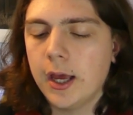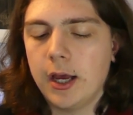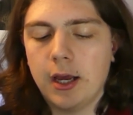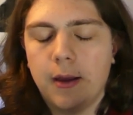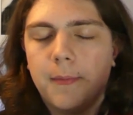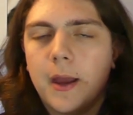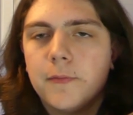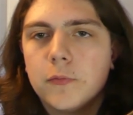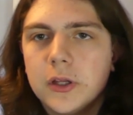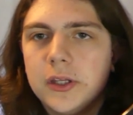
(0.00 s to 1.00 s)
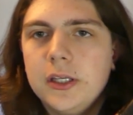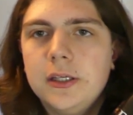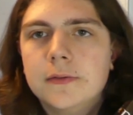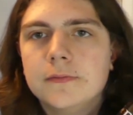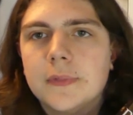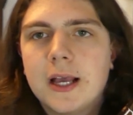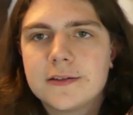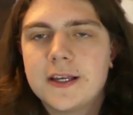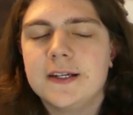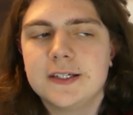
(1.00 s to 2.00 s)
I'm really
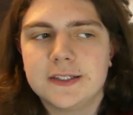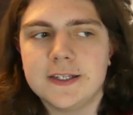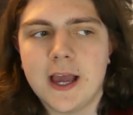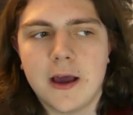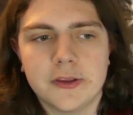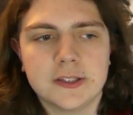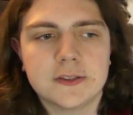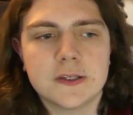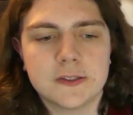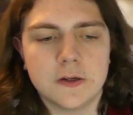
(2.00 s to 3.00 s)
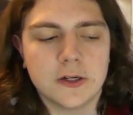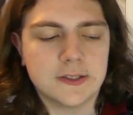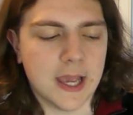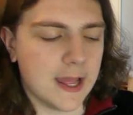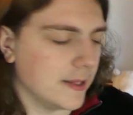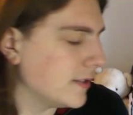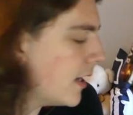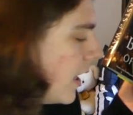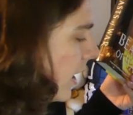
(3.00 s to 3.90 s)
excited to see how this series ends.